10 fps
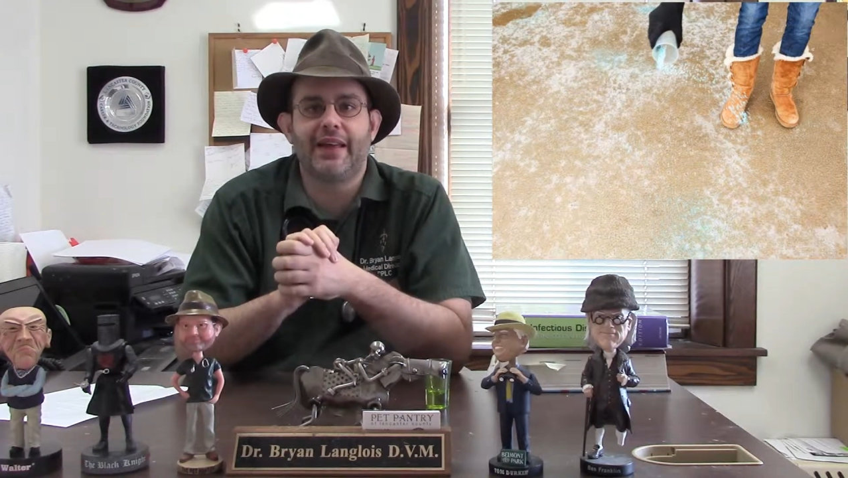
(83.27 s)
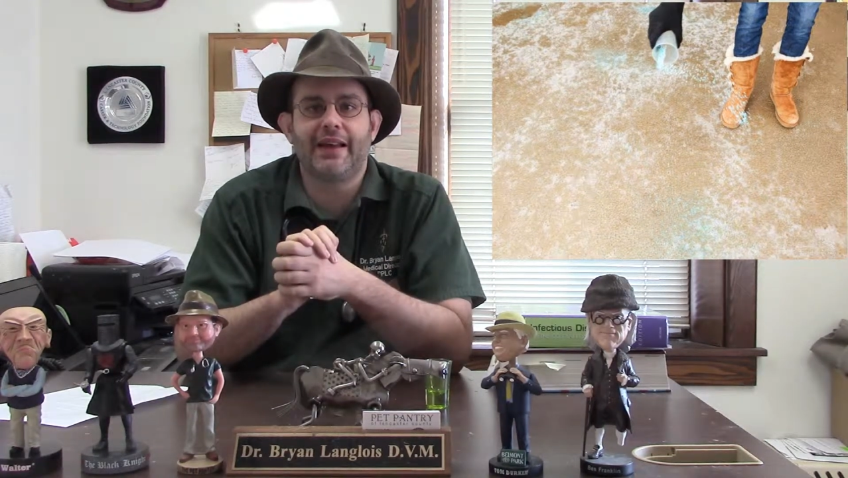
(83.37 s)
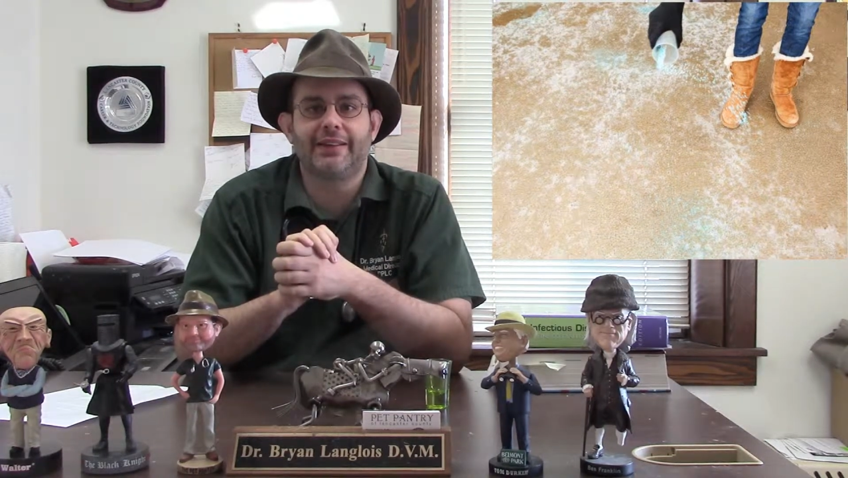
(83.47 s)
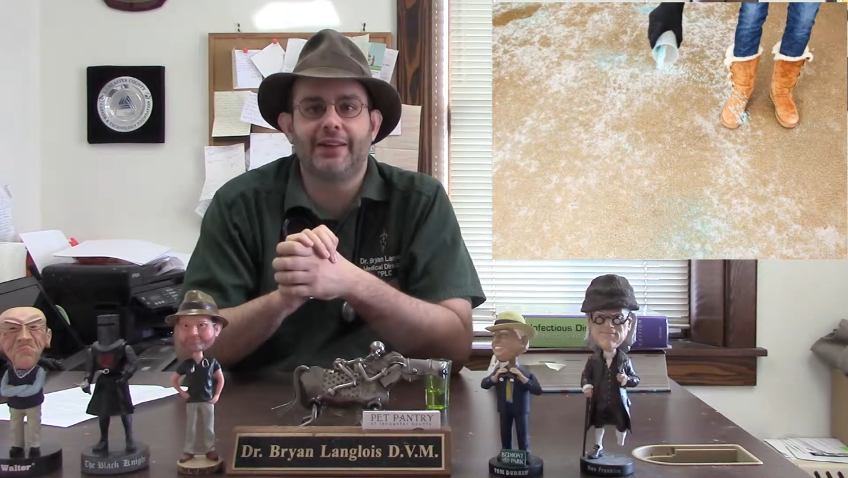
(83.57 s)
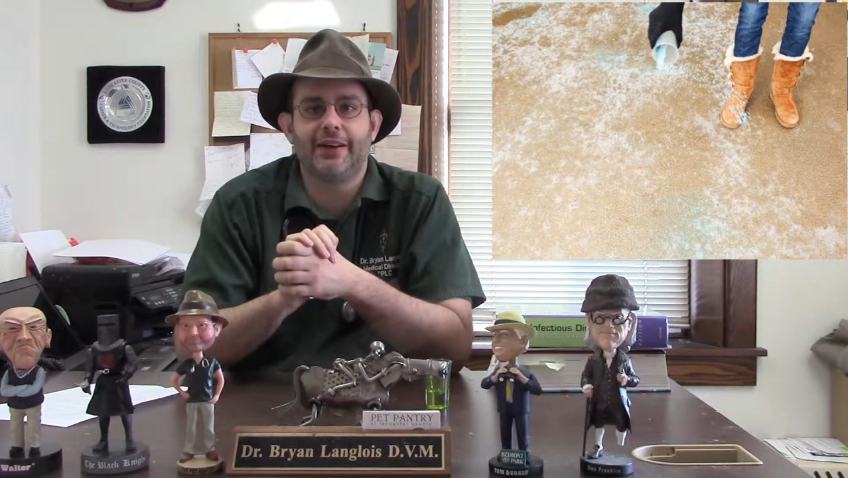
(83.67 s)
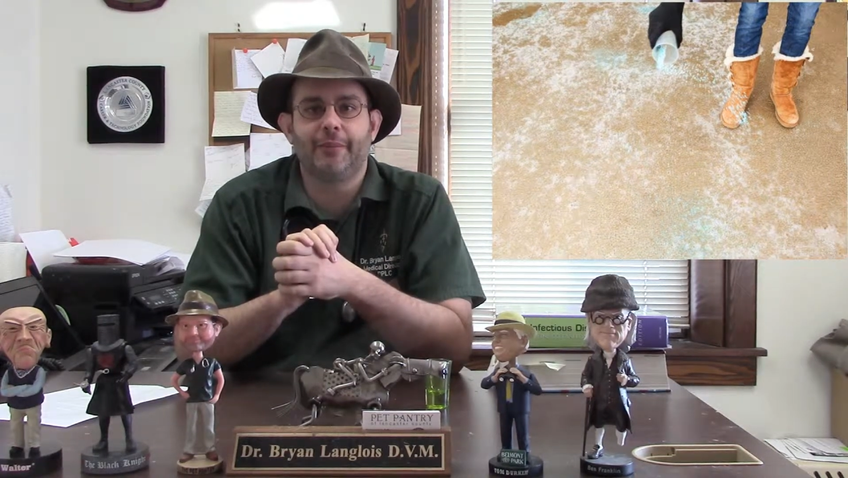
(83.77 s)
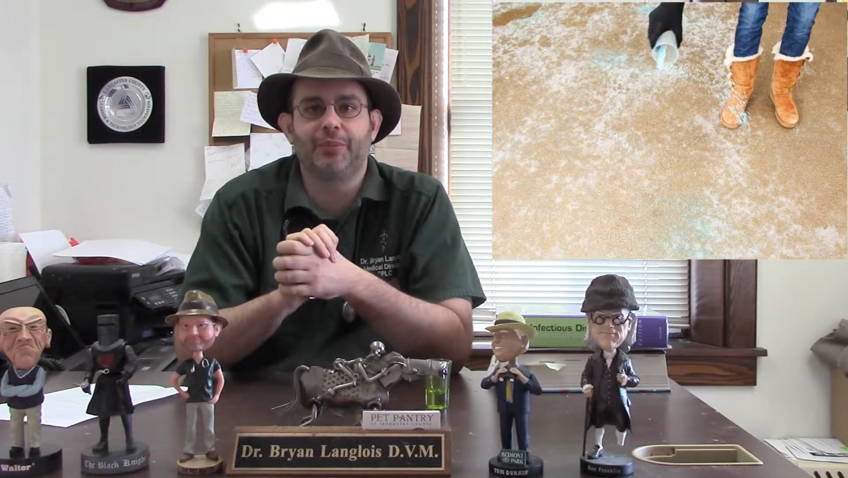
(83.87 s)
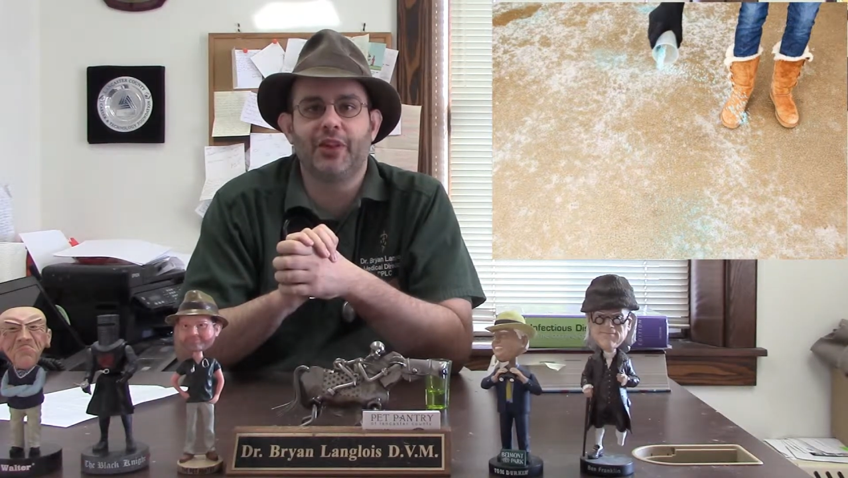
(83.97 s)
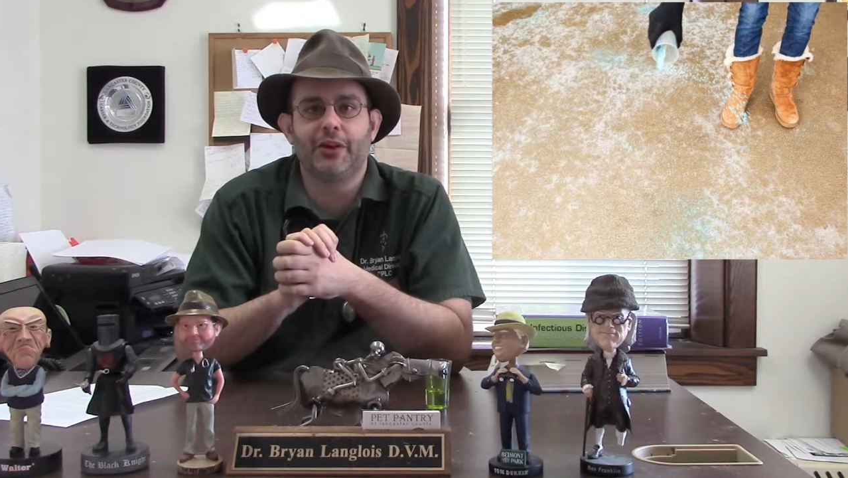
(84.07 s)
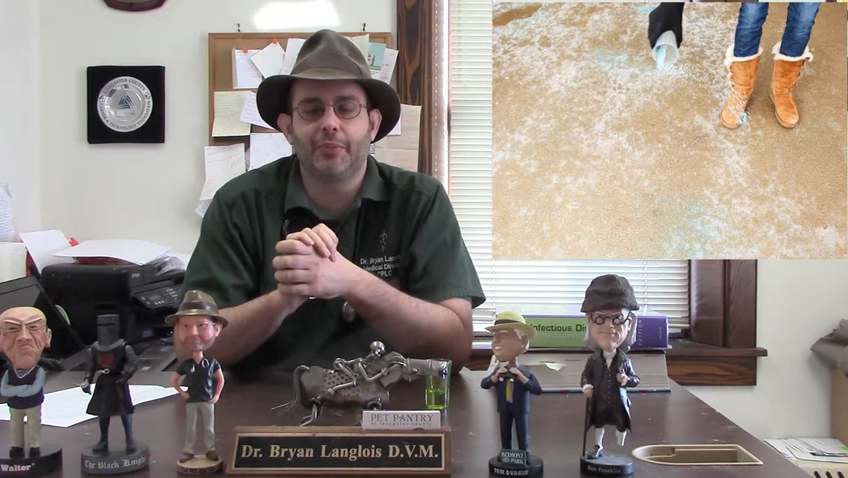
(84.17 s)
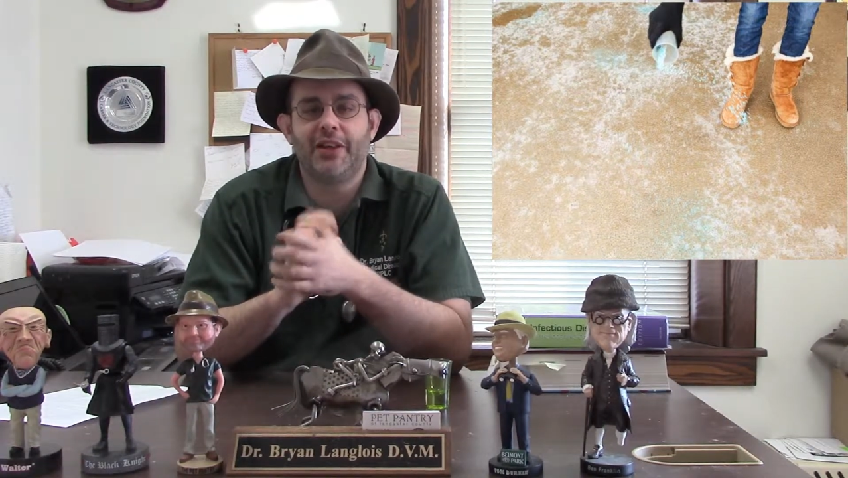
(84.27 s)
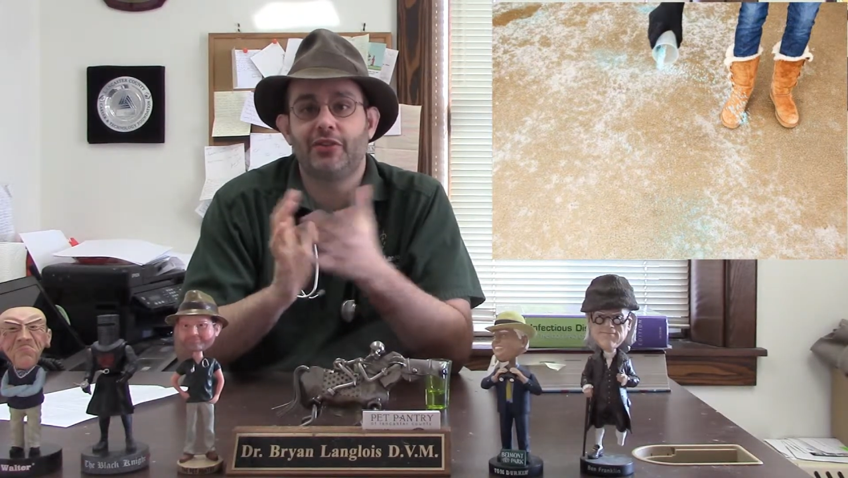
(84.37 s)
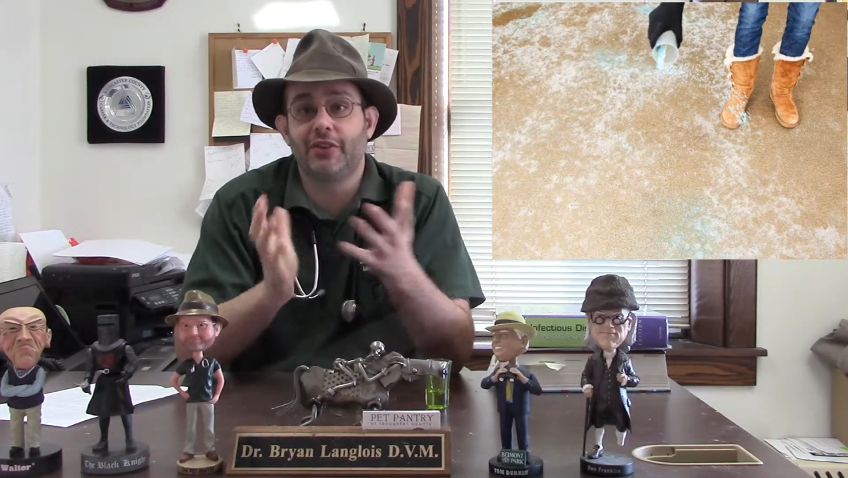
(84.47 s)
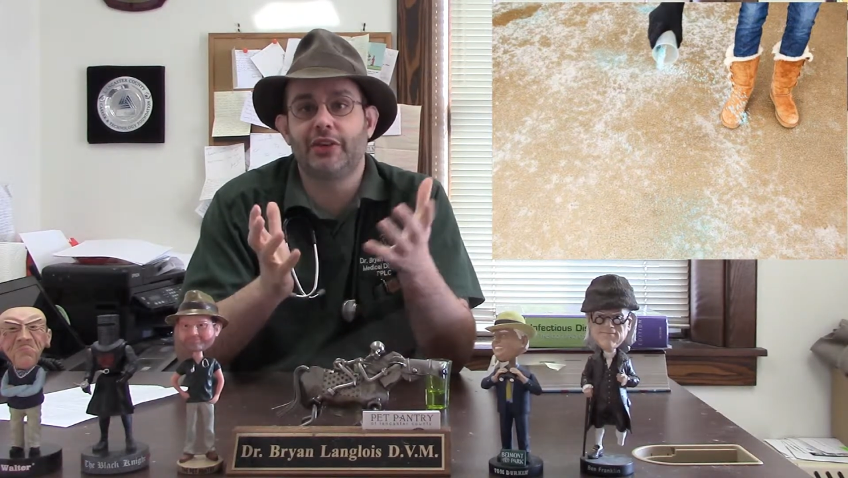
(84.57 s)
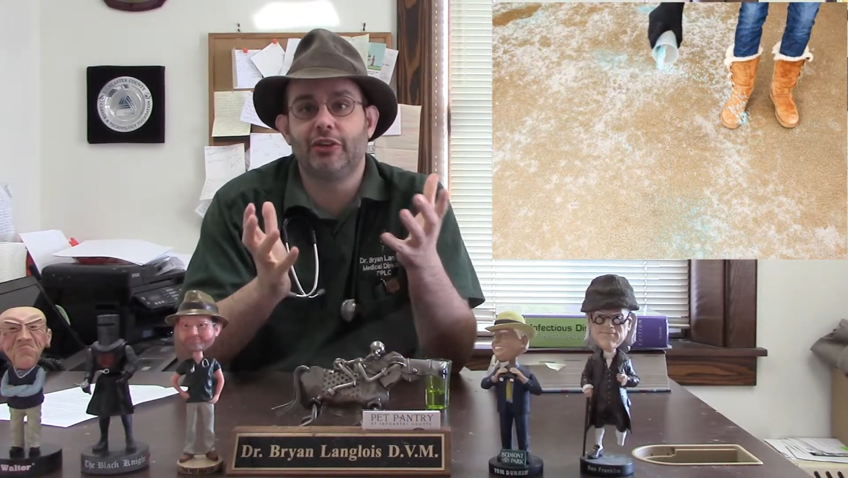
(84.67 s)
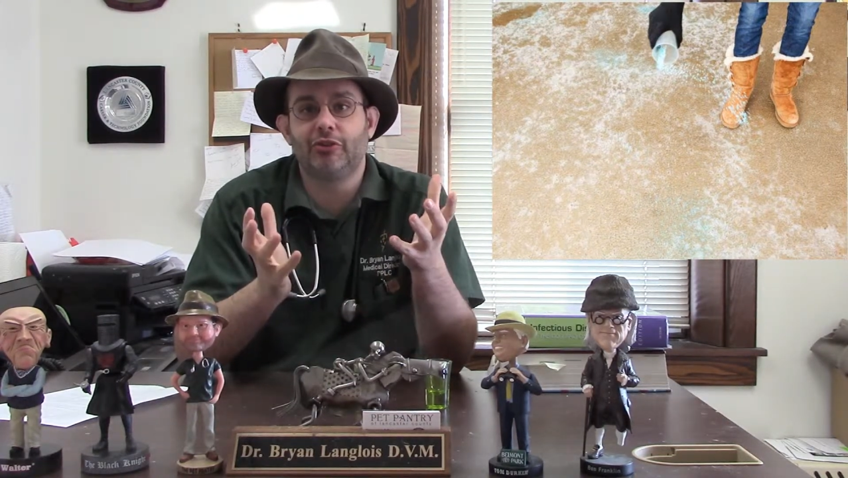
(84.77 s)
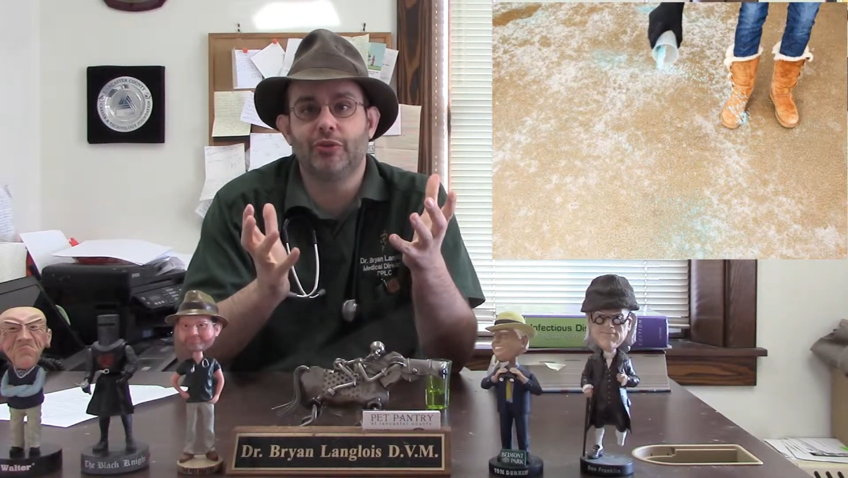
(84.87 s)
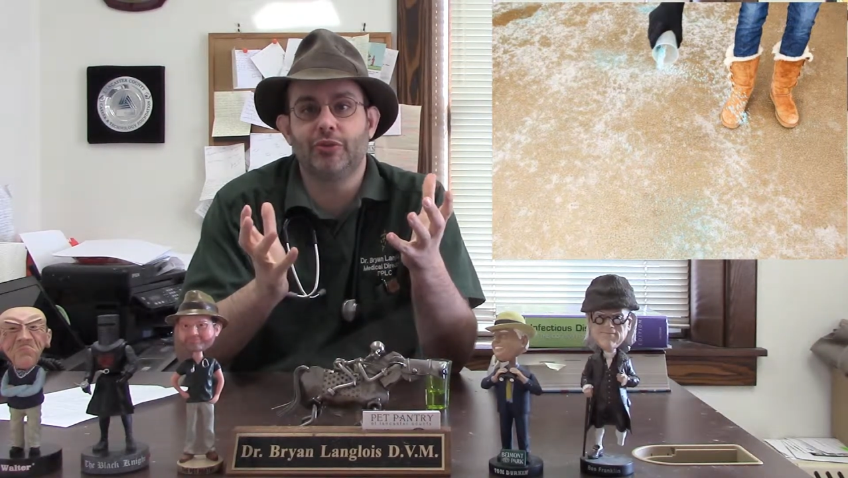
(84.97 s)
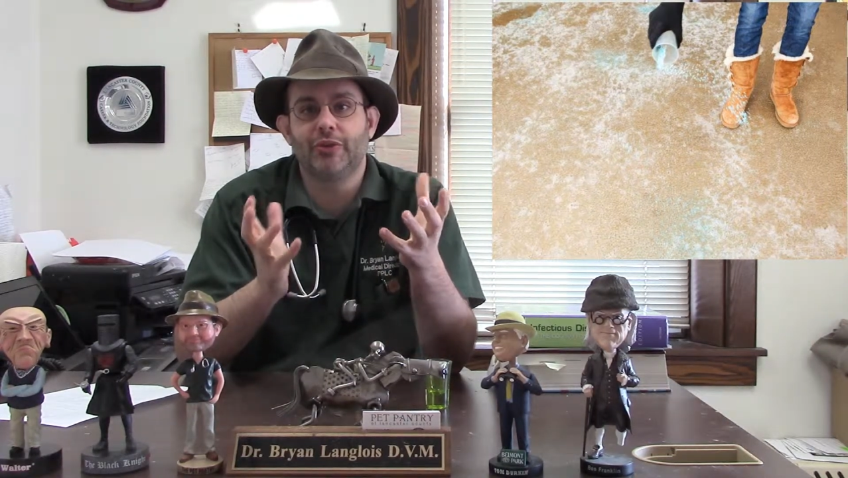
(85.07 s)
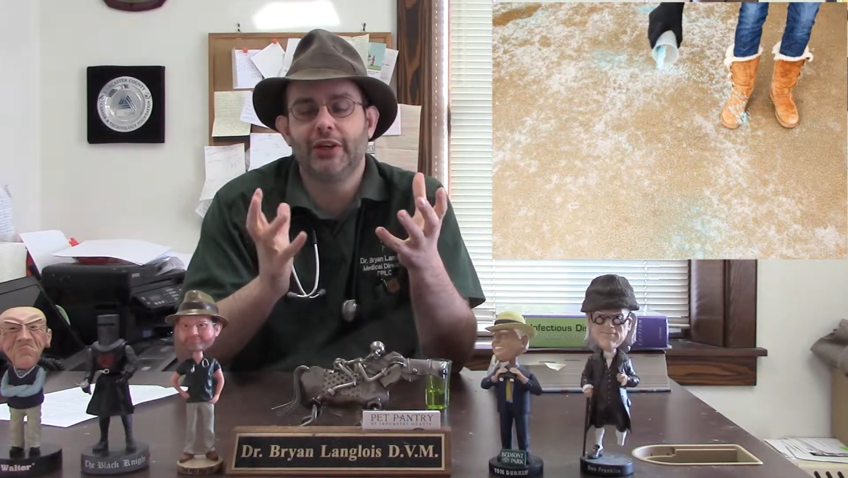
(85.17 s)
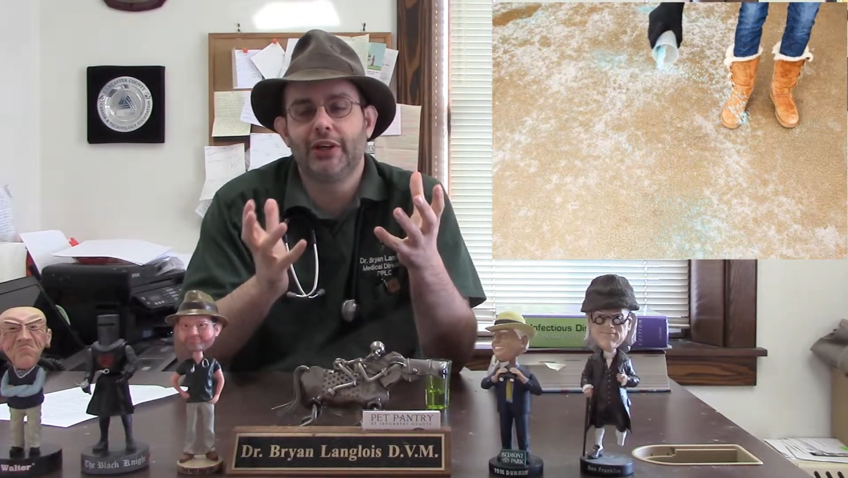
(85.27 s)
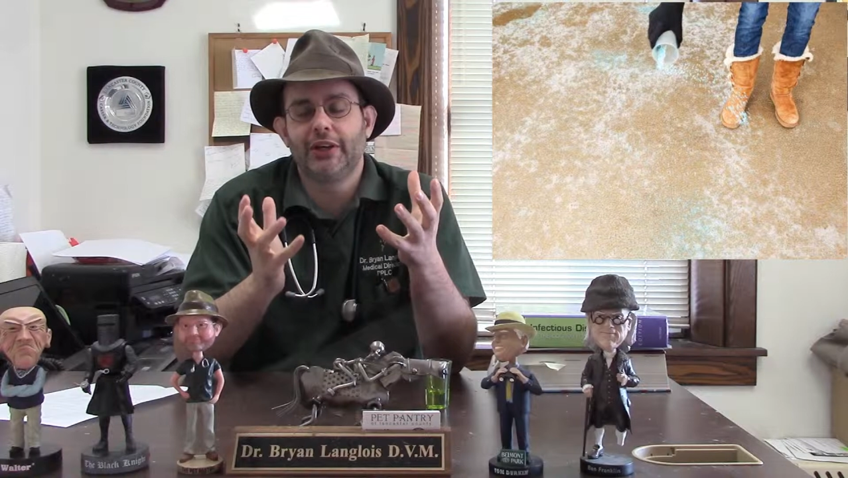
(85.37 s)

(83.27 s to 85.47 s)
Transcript: that, basically to